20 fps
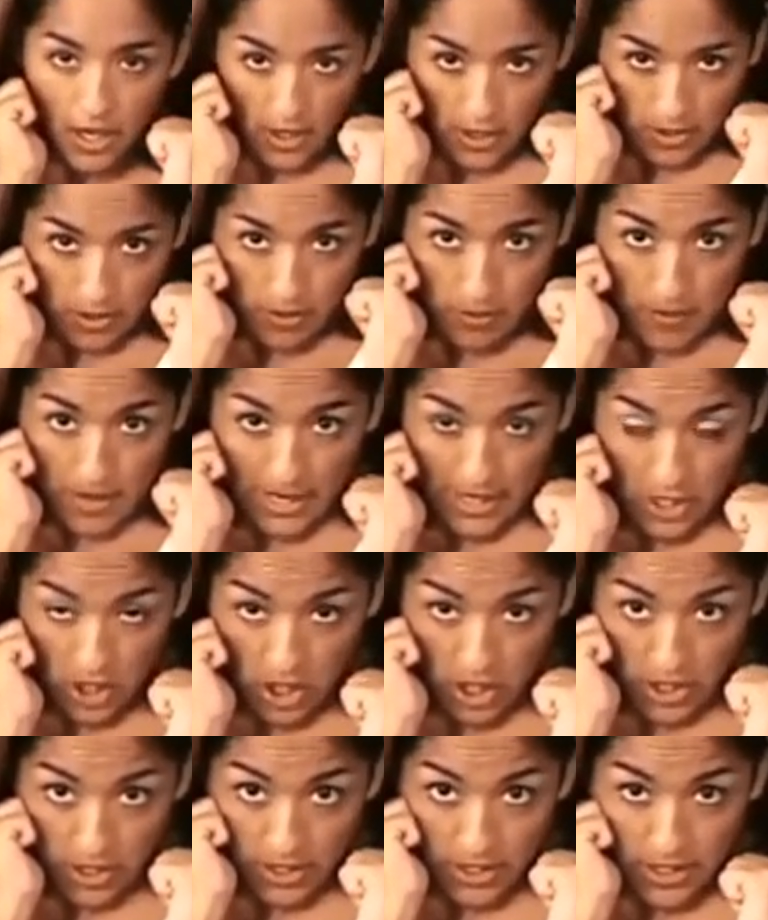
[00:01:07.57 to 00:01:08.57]
So my
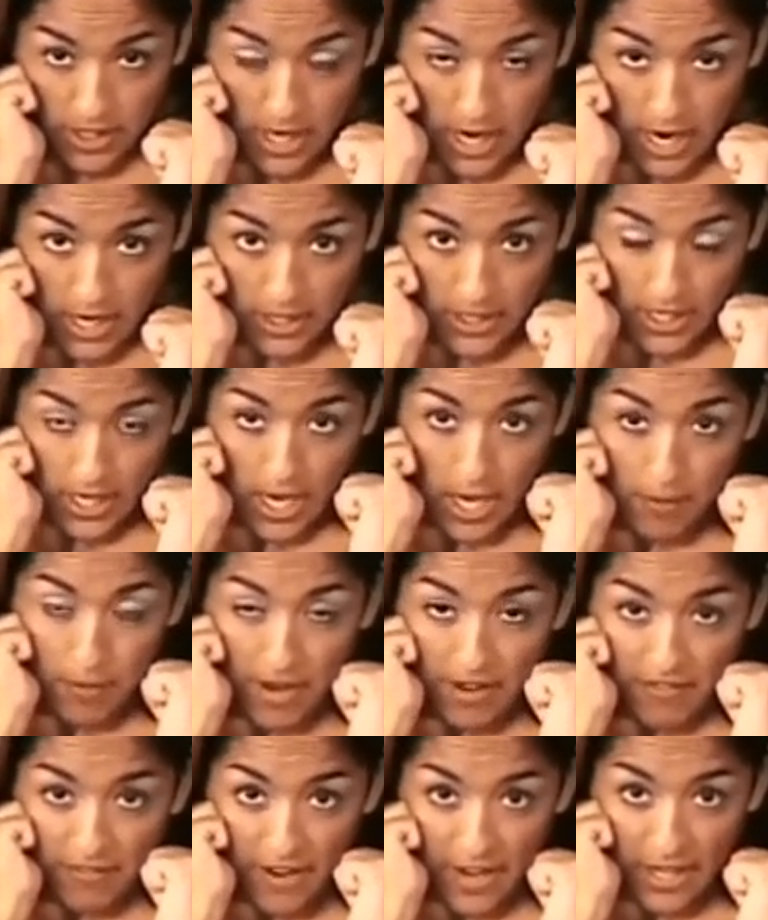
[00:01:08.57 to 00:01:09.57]
chin is tucked, and my
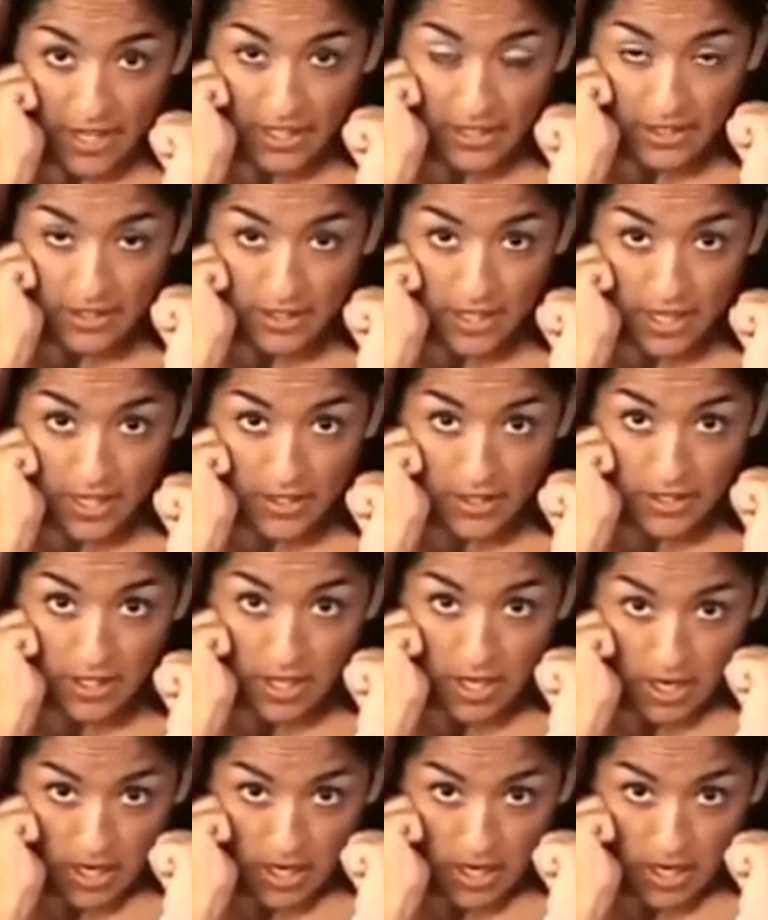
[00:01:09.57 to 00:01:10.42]
fighting stance